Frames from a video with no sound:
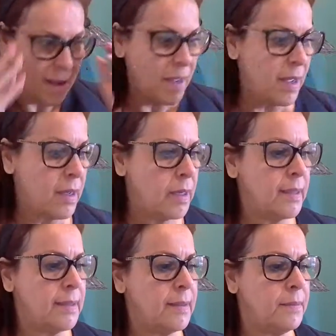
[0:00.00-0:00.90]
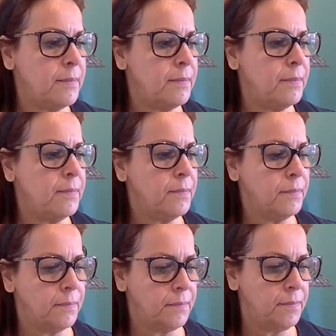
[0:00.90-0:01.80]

Nothing is said.